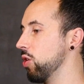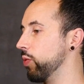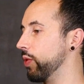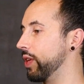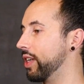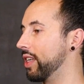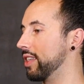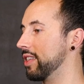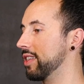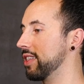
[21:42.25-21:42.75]

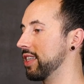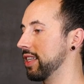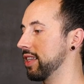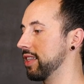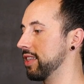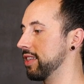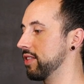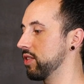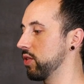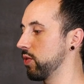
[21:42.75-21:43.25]
We're gonna stick
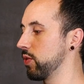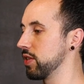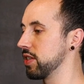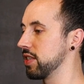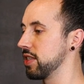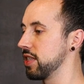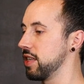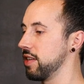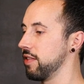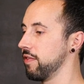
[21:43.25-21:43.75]
this
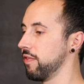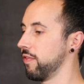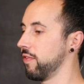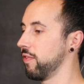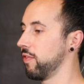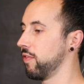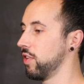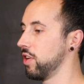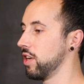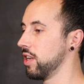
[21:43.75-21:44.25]
towards the
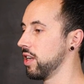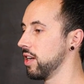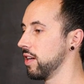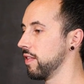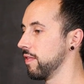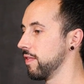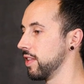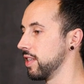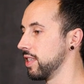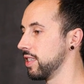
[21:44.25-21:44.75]
front
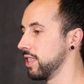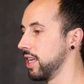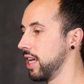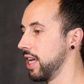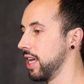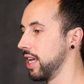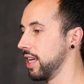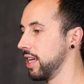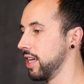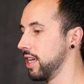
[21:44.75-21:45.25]
of the
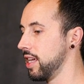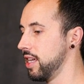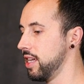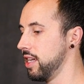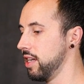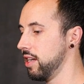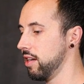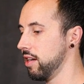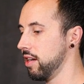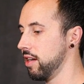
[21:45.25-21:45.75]
tank
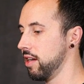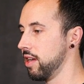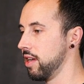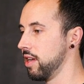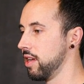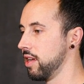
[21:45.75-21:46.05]
here.